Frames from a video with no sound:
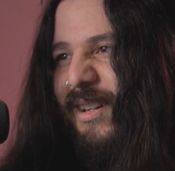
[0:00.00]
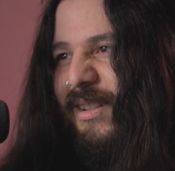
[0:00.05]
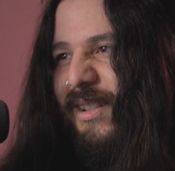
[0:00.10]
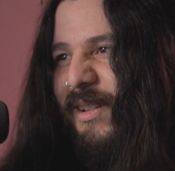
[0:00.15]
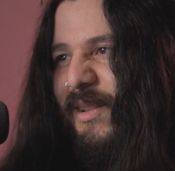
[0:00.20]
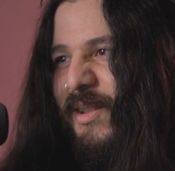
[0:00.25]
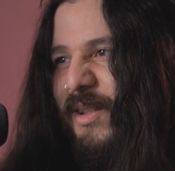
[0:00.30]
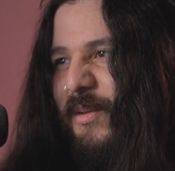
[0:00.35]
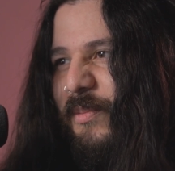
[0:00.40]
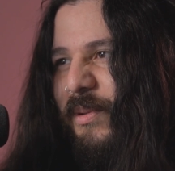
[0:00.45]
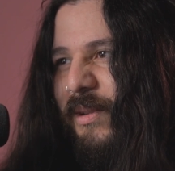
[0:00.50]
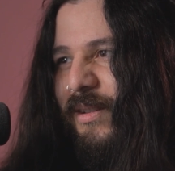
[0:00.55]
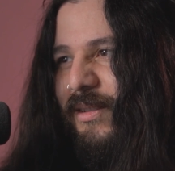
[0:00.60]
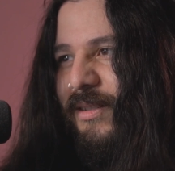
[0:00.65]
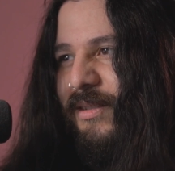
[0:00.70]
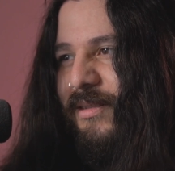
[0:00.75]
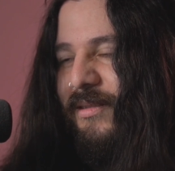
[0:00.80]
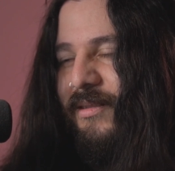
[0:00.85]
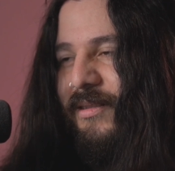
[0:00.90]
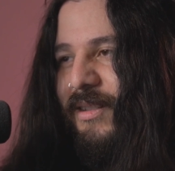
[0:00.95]
I think it's just
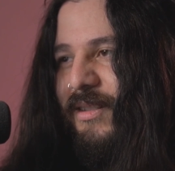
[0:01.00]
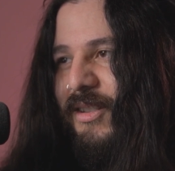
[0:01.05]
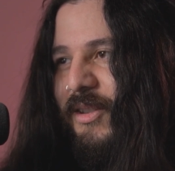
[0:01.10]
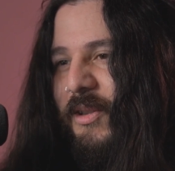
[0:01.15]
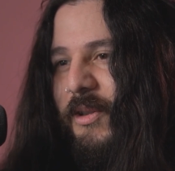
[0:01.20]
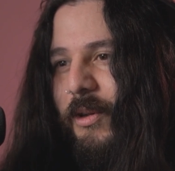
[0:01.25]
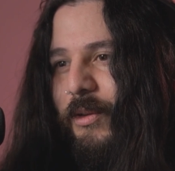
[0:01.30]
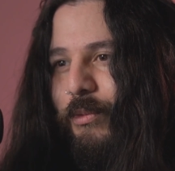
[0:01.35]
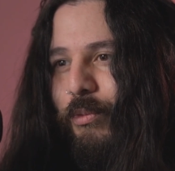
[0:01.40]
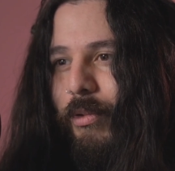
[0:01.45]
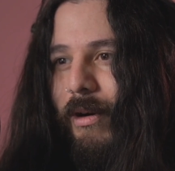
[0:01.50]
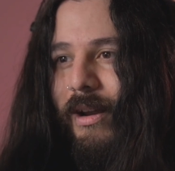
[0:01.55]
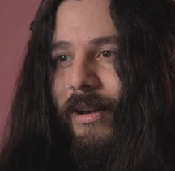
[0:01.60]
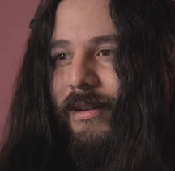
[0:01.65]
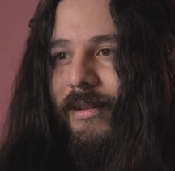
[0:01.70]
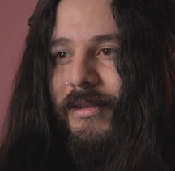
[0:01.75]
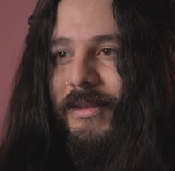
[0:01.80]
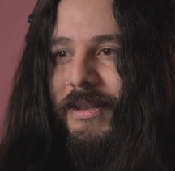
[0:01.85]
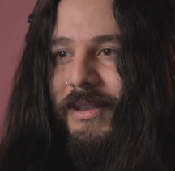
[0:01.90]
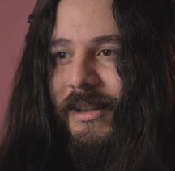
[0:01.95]
because this is called
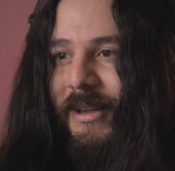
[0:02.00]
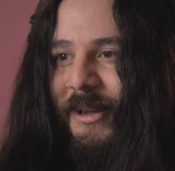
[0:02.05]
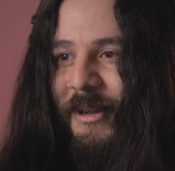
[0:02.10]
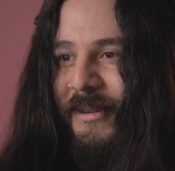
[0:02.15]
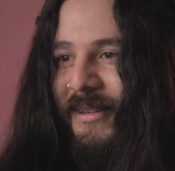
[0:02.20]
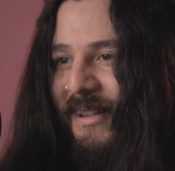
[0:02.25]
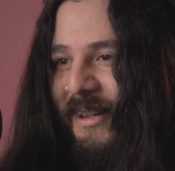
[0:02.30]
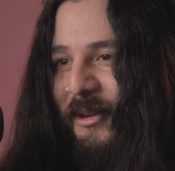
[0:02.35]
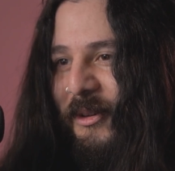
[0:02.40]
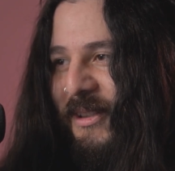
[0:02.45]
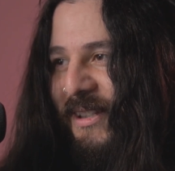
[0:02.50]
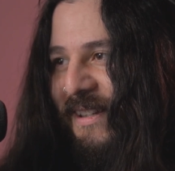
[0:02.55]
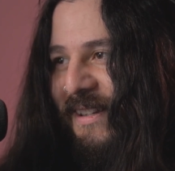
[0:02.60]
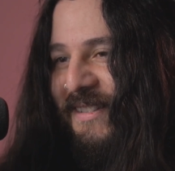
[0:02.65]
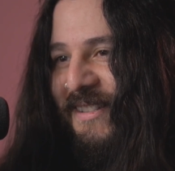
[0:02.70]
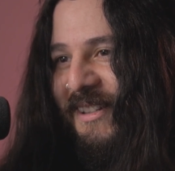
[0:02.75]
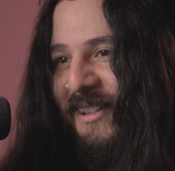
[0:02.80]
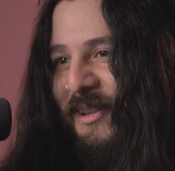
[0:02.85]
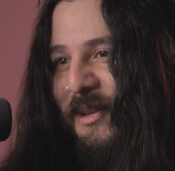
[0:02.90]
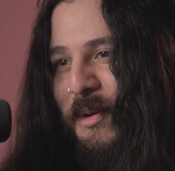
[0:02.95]
Red Sea. I don't think it
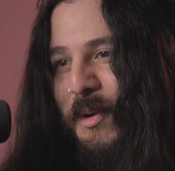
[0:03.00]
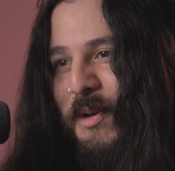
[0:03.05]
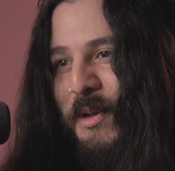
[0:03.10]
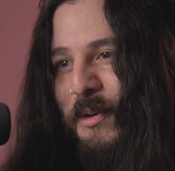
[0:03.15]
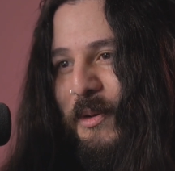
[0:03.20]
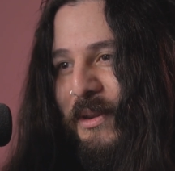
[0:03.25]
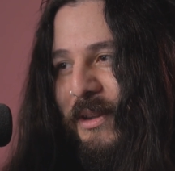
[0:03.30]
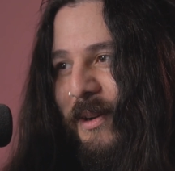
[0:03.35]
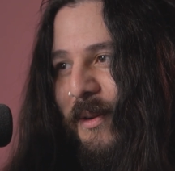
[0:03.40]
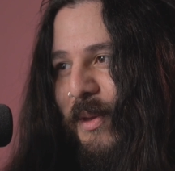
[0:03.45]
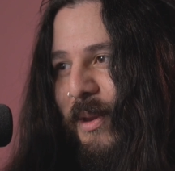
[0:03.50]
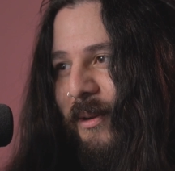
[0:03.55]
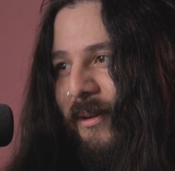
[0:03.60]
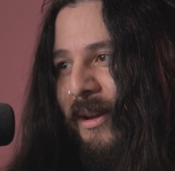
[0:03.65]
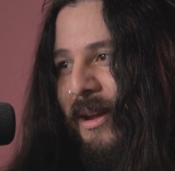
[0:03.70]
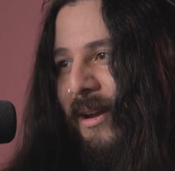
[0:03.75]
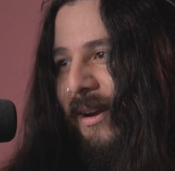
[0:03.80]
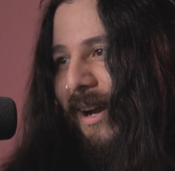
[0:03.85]
has anything to do with anything.